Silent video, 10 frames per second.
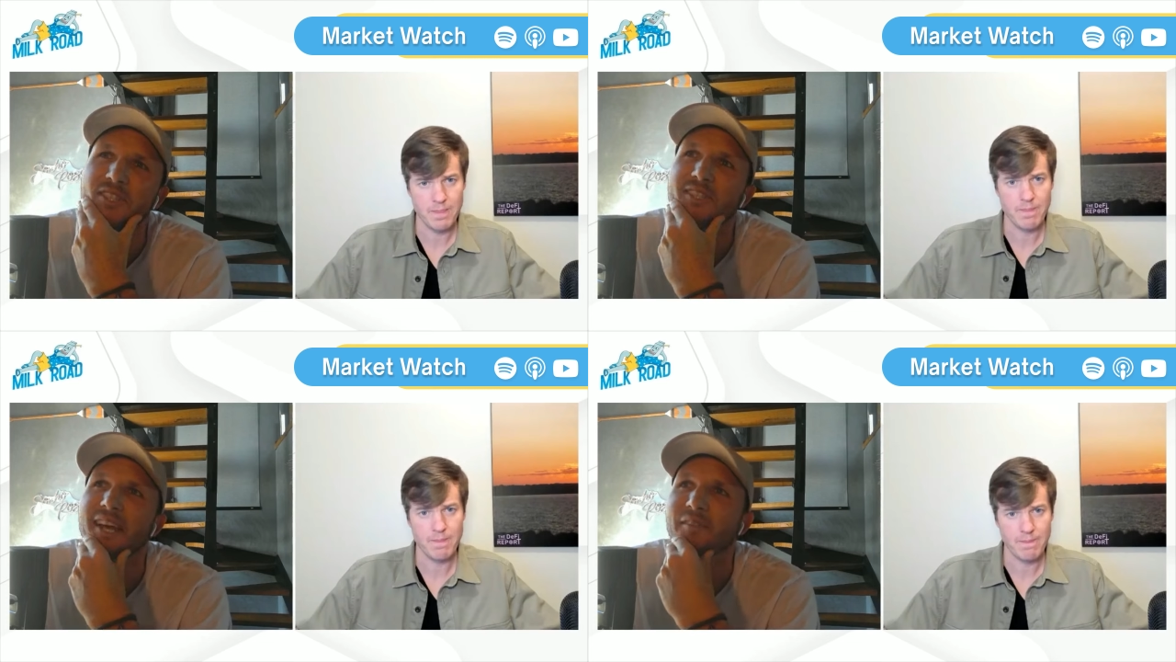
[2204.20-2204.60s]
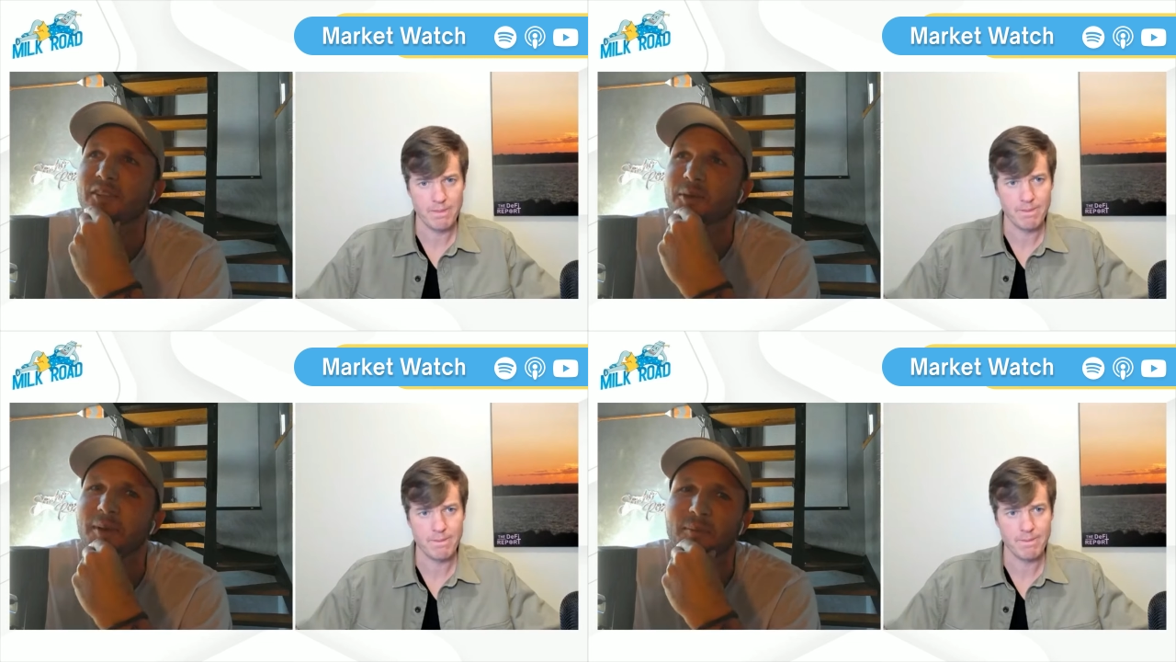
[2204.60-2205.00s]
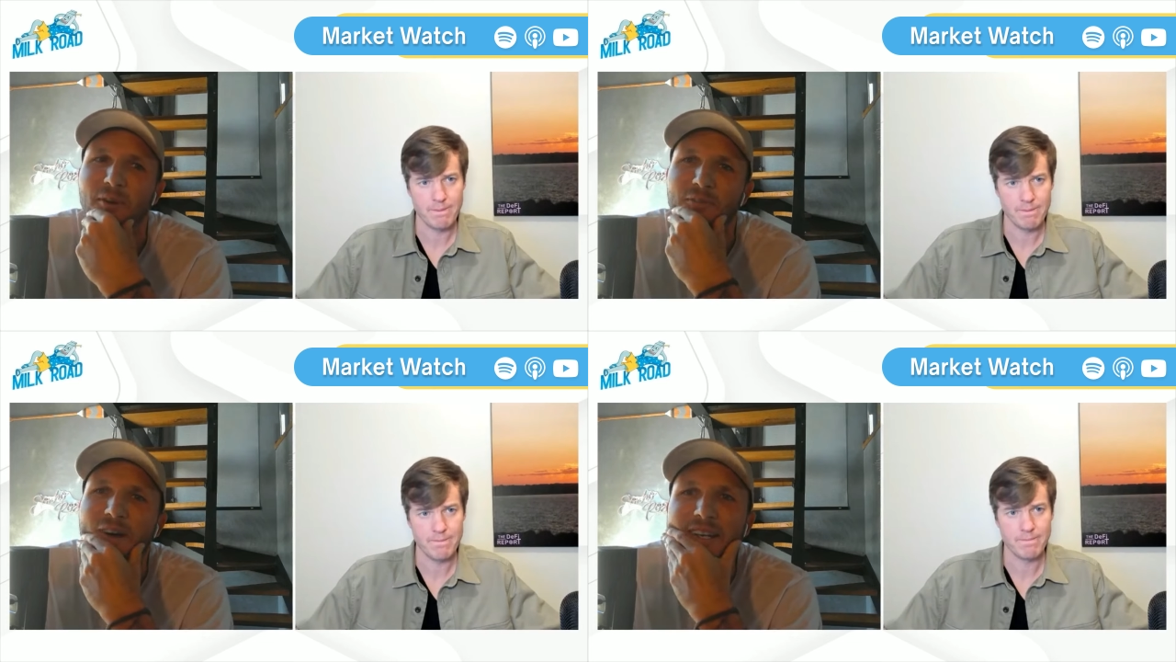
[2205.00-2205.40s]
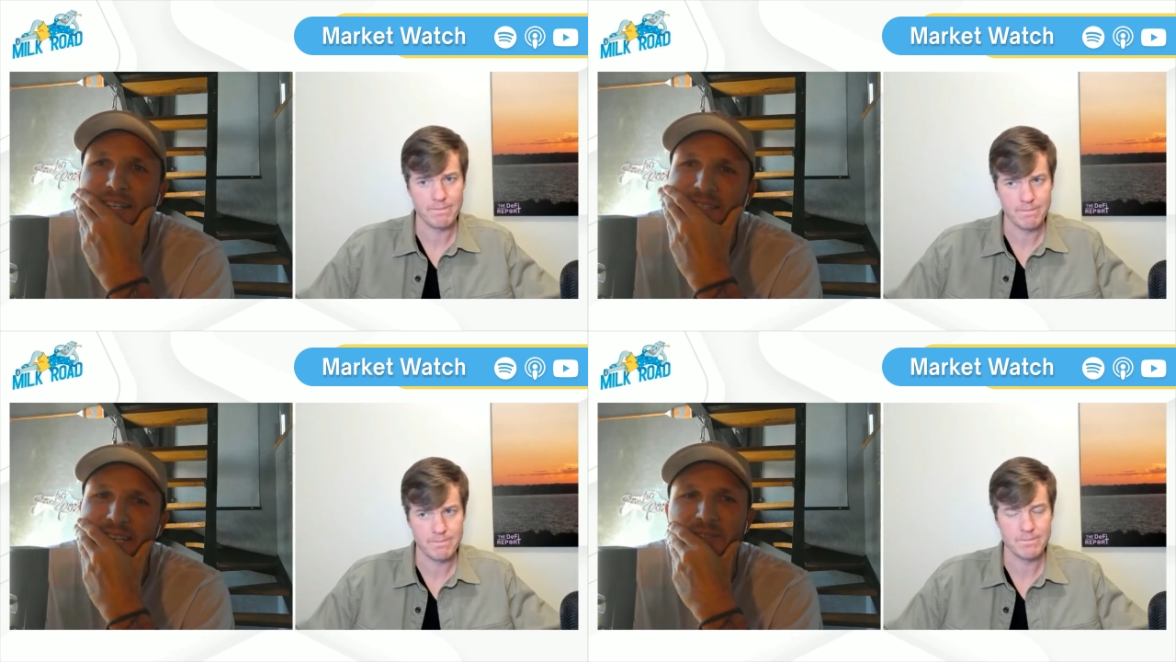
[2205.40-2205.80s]
Speaker 1: just have a little bit more fun
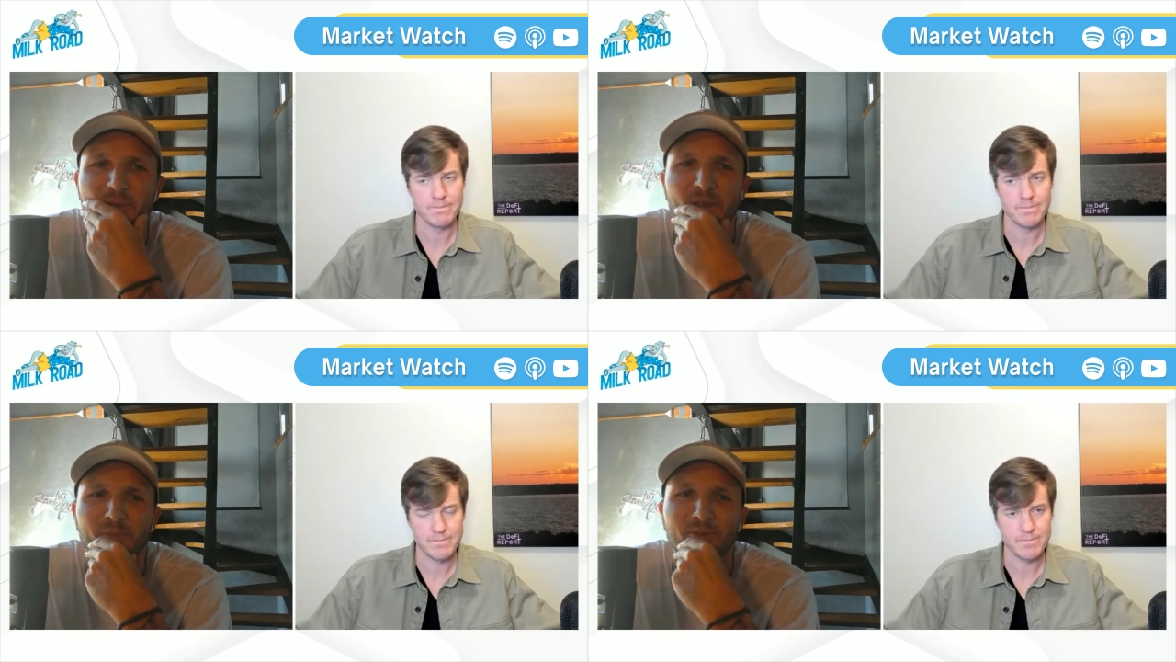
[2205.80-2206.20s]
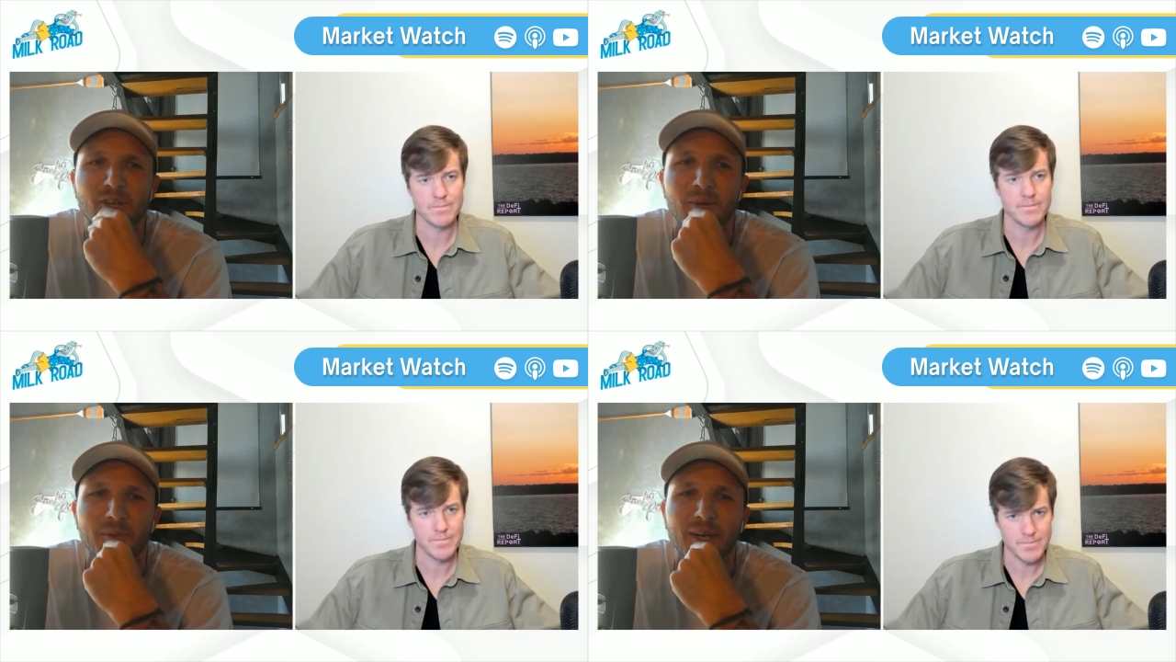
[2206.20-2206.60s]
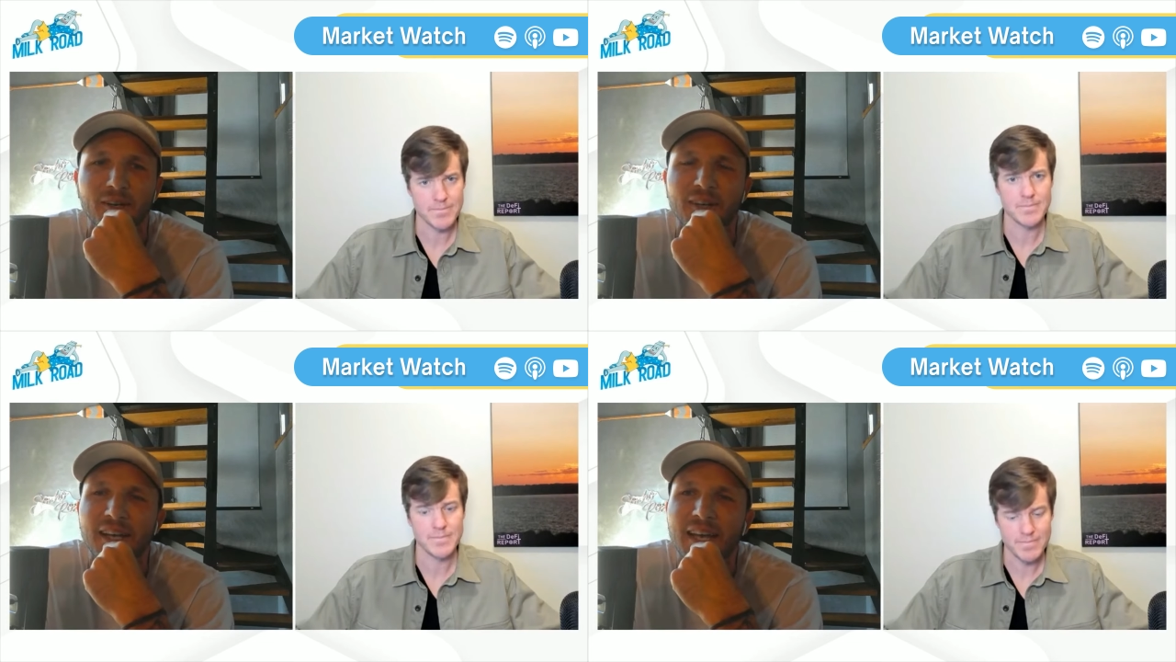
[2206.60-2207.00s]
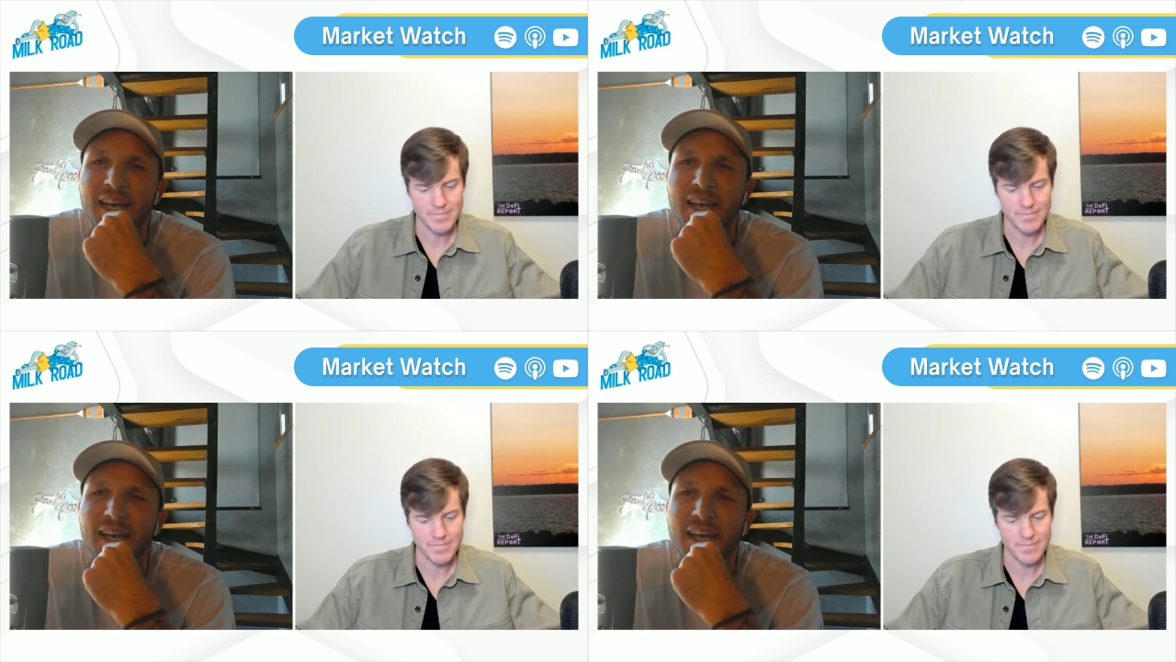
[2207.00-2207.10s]
because that's what crypto's all about.